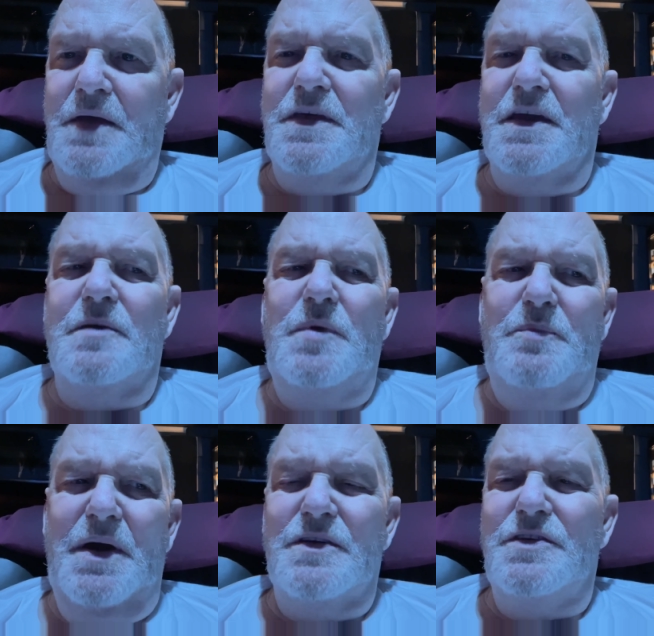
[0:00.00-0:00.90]
that could be
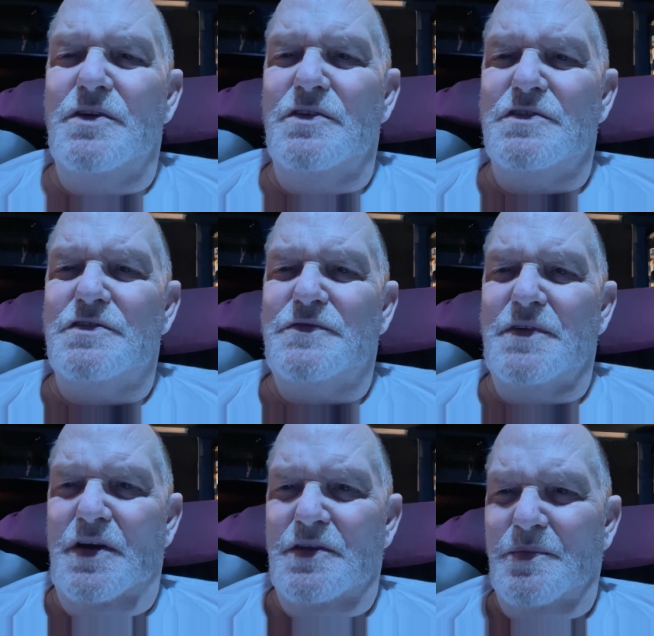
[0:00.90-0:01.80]
better used
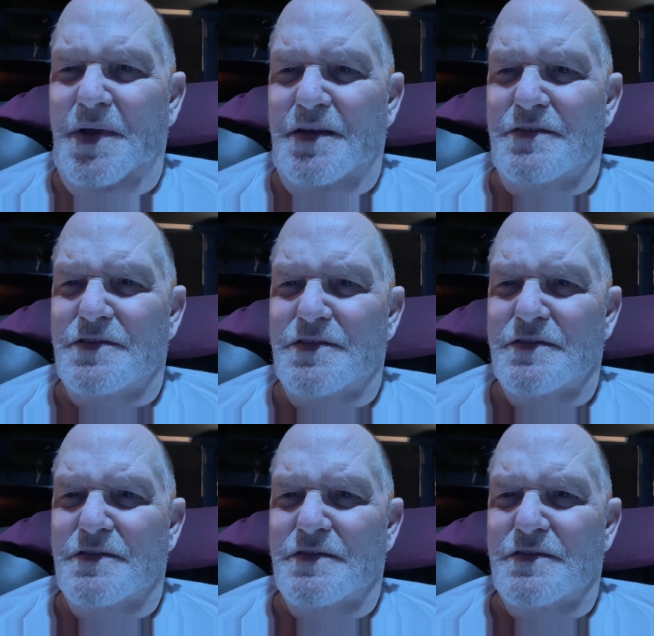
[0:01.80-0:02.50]
for other means.